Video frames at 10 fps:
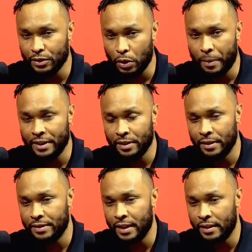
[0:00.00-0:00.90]
nobody's going
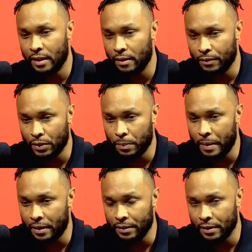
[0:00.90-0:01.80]
to take care of you
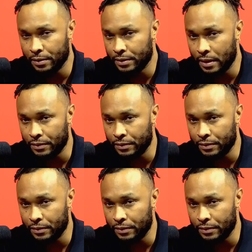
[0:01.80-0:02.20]
better than yourself.